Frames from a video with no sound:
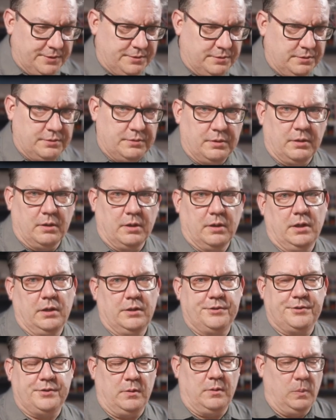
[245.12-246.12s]

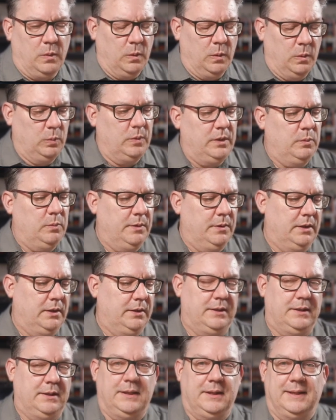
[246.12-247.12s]
tutorials, all we will
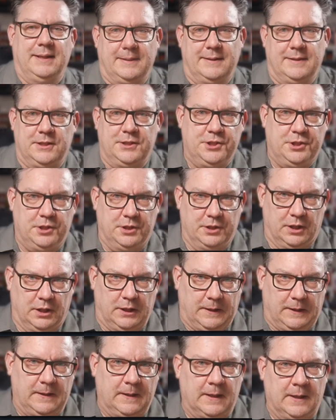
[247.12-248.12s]
need
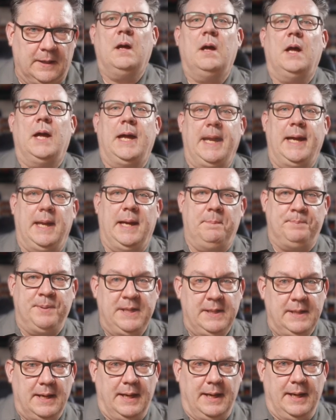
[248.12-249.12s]
additionally a
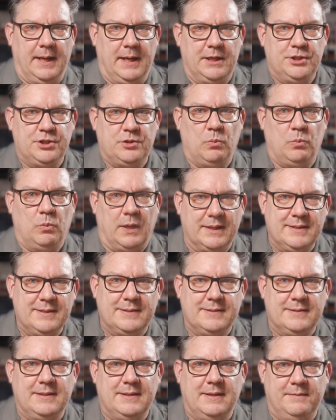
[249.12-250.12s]
B H one
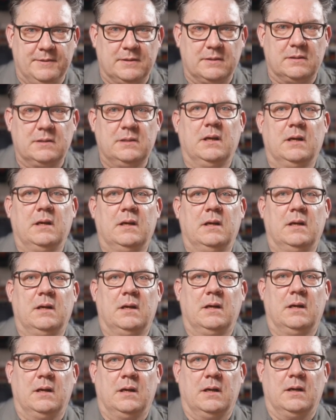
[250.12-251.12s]
seven
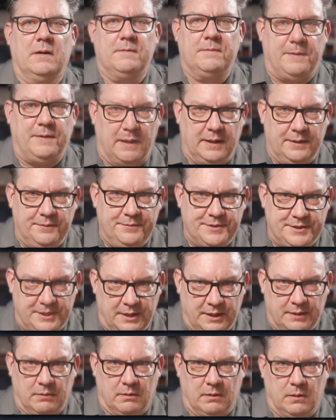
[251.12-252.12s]
five
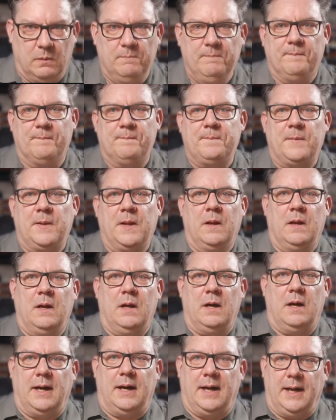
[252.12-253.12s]
zero
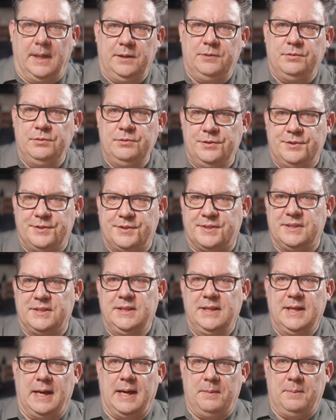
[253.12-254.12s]
I two
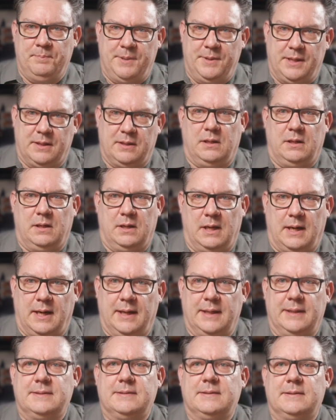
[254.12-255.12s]
C ambient
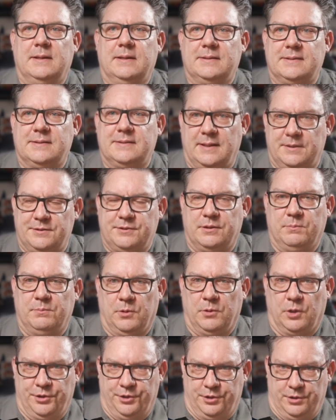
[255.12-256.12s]
light sensor
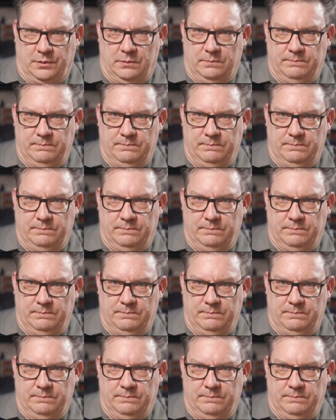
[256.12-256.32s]
module.